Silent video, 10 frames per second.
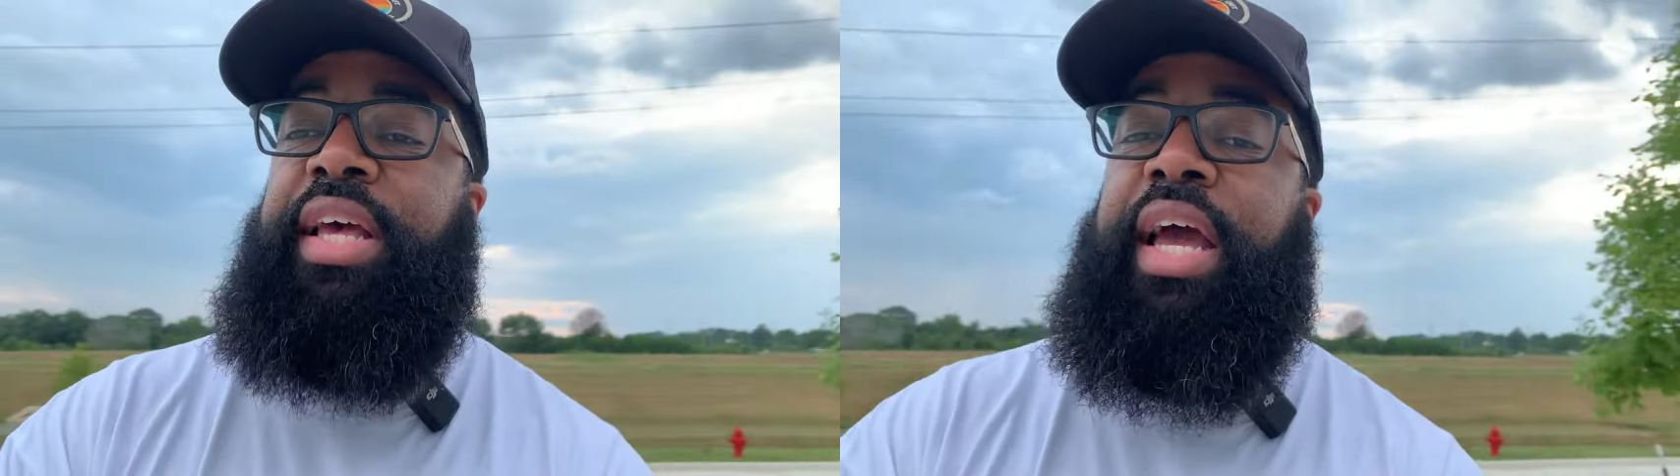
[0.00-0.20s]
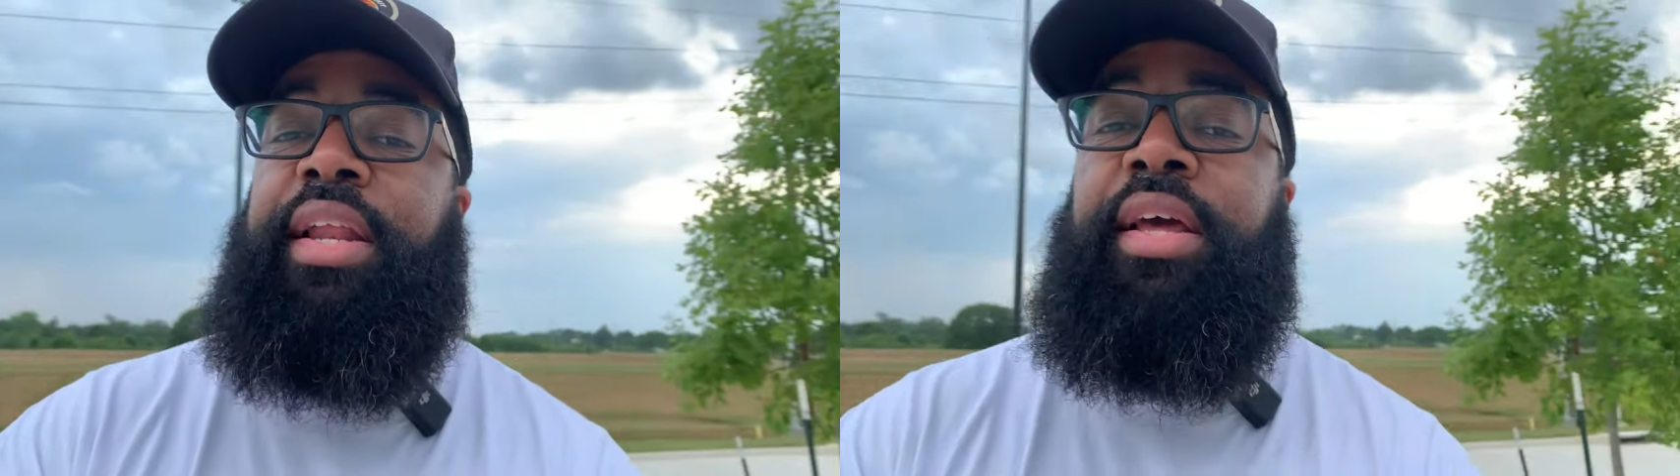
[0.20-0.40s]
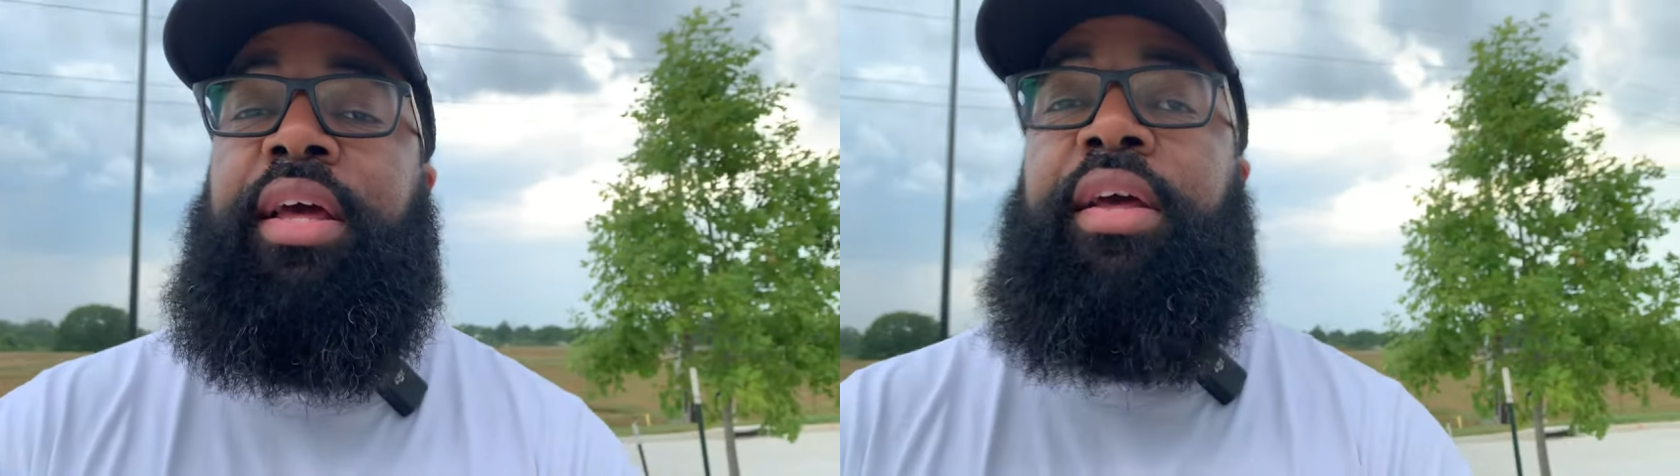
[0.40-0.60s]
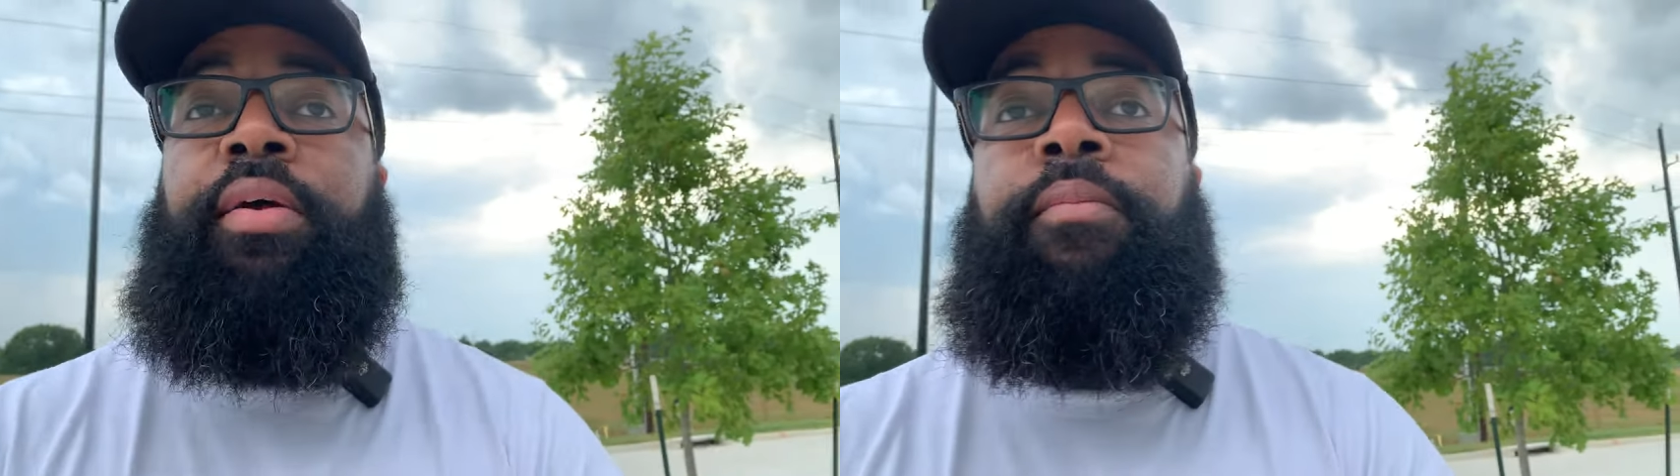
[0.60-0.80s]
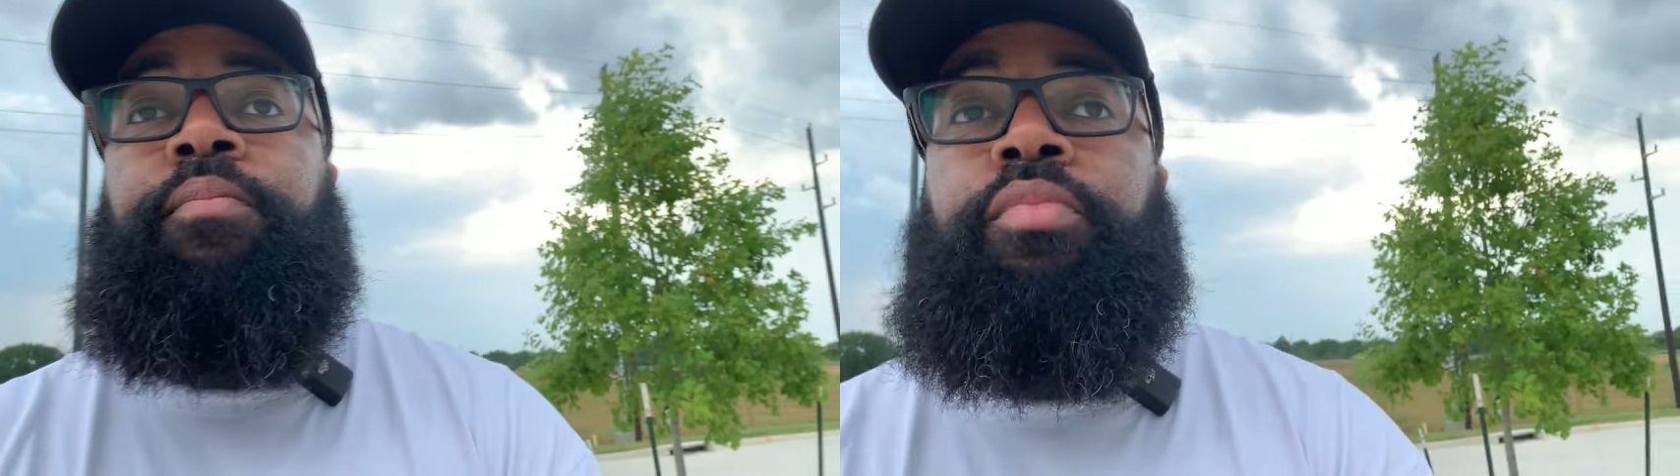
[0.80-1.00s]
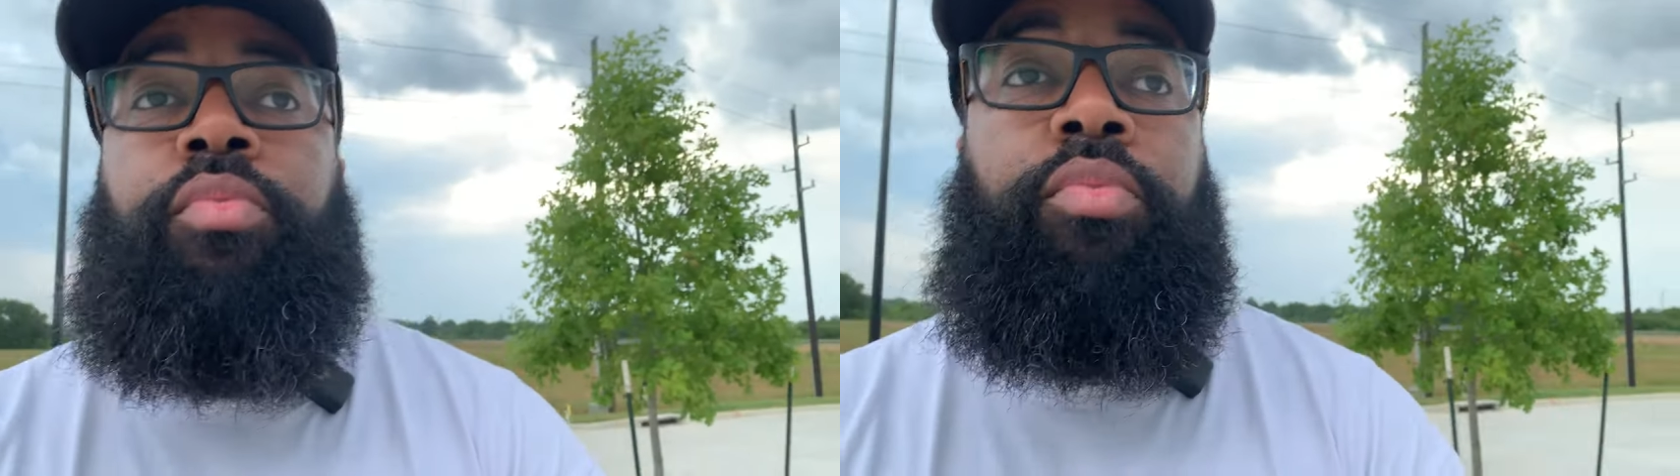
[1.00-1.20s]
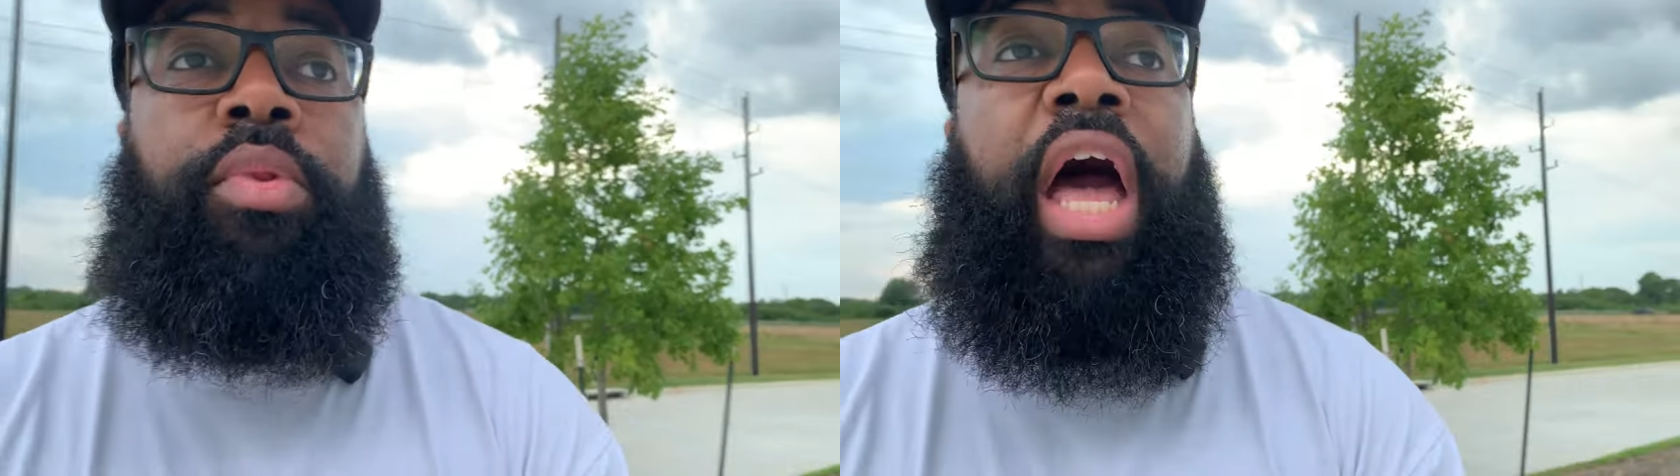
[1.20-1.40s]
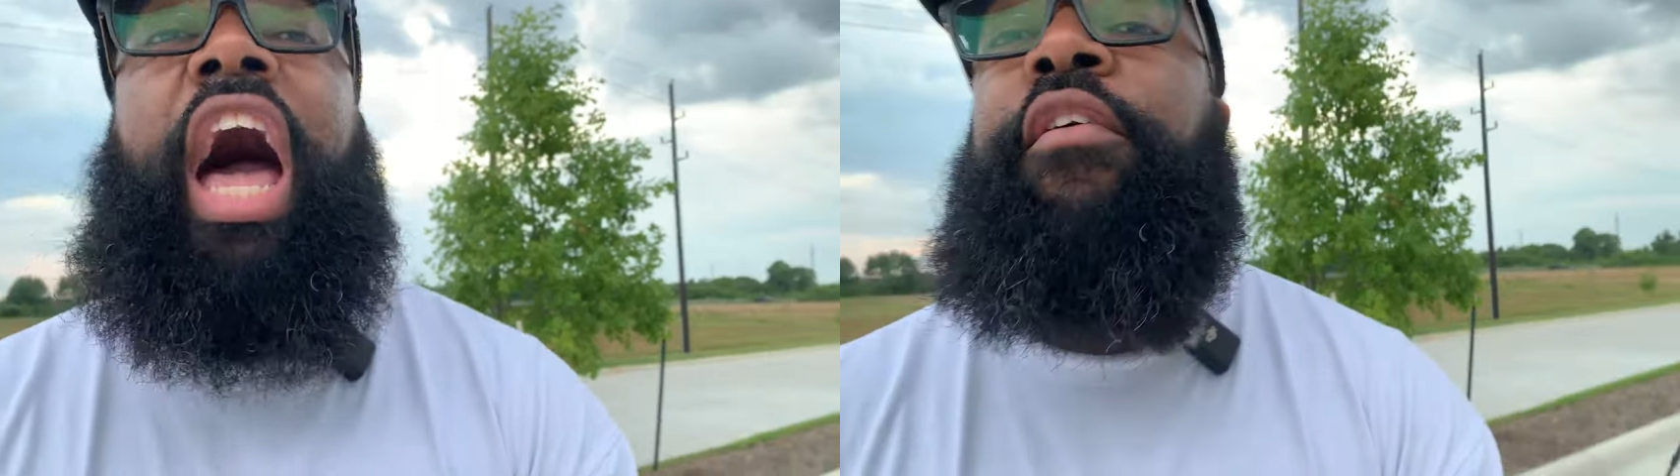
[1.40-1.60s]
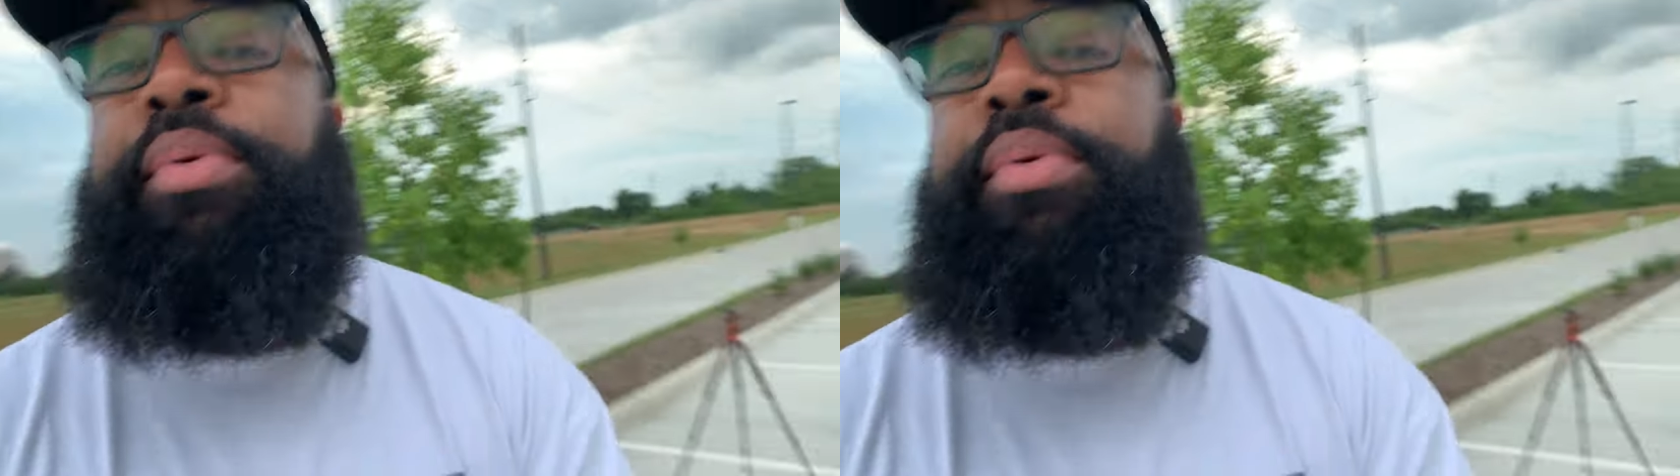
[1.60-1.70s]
that I've